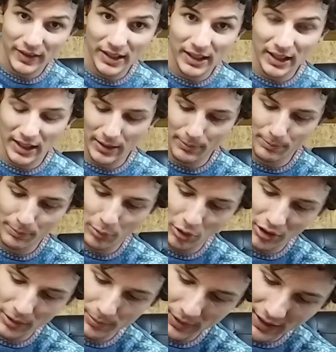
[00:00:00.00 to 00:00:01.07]
the
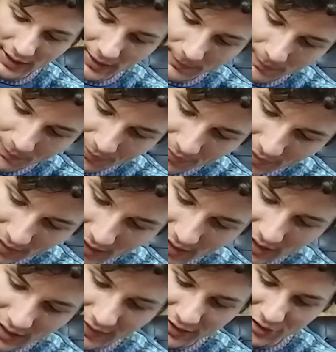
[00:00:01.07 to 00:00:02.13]
boiler plate,
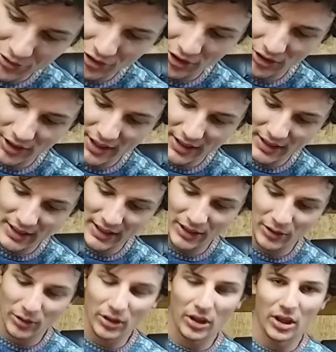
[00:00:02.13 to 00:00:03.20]
and then you turn it and
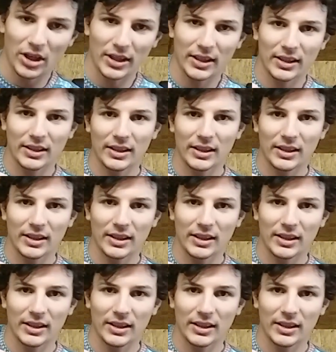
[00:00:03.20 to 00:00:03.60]
it'll lock.